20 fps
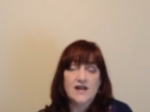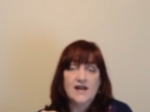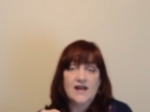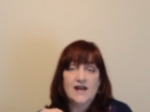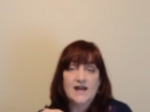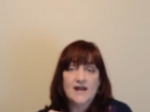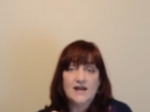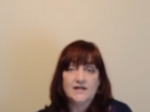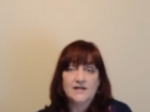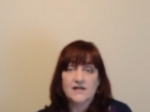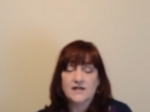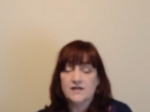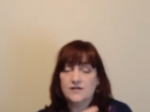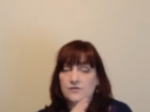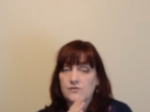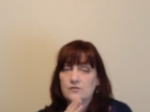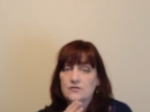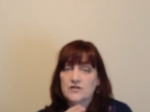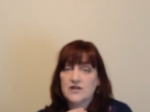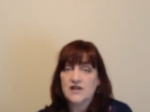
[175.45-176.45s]
And an
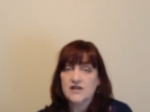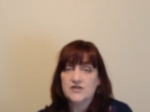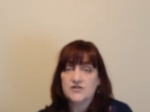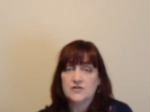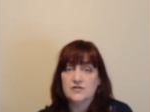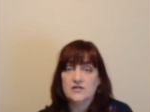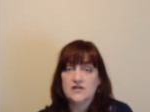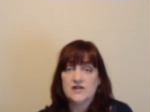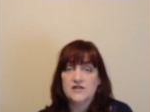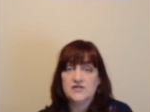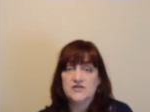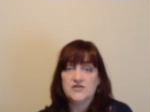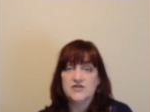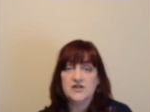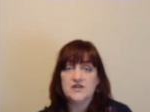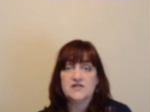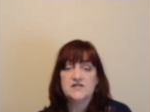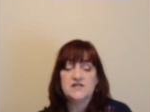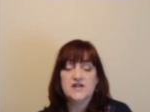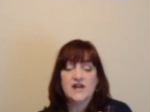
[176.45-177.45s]
interglacial is
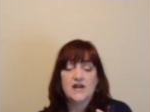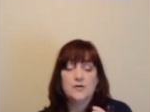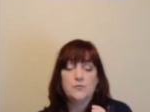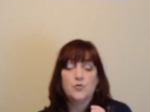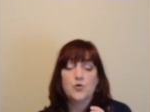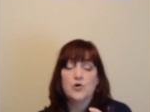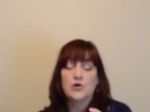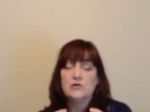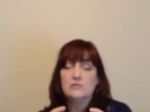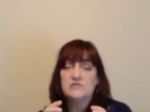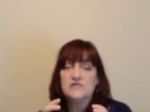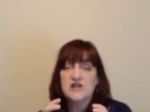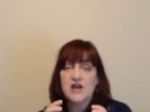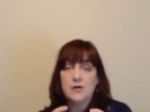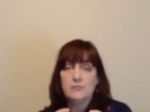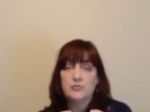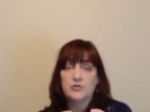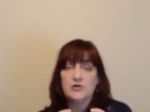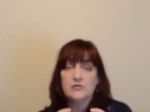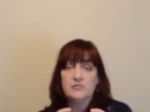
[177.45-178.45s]
just a warm,
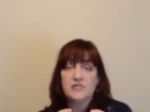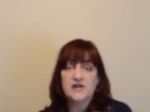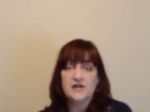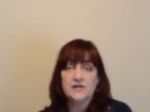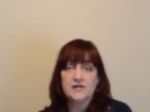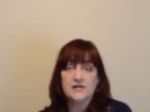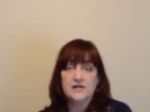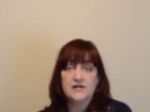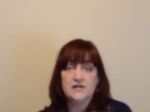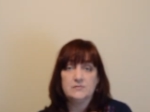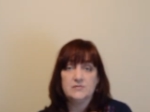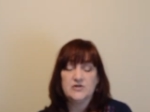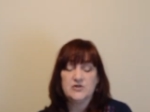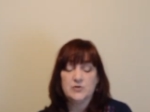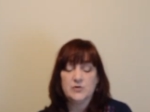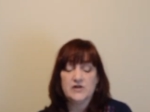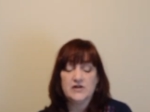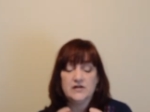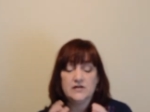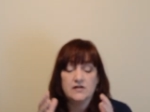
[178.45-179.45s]
temperate period
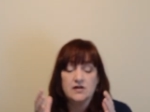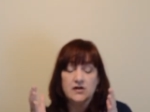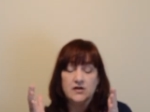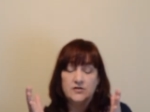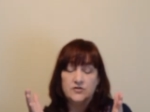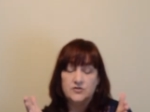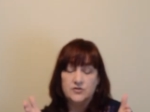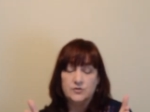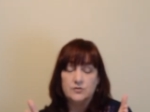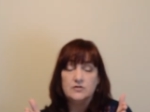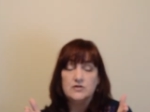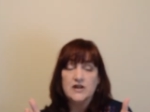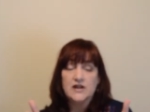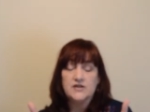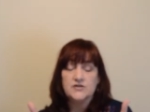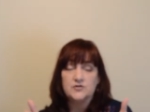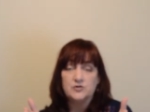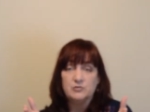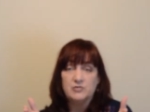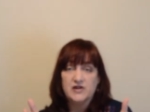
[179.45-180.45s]
between two
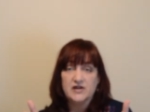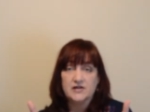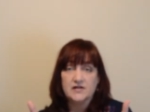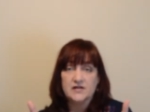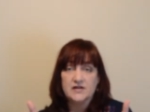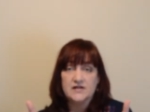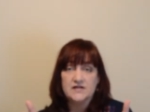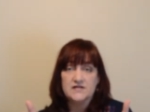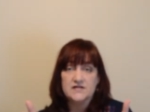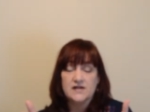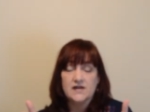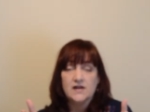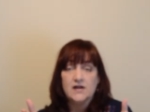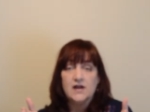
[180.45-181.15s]
glacial periods.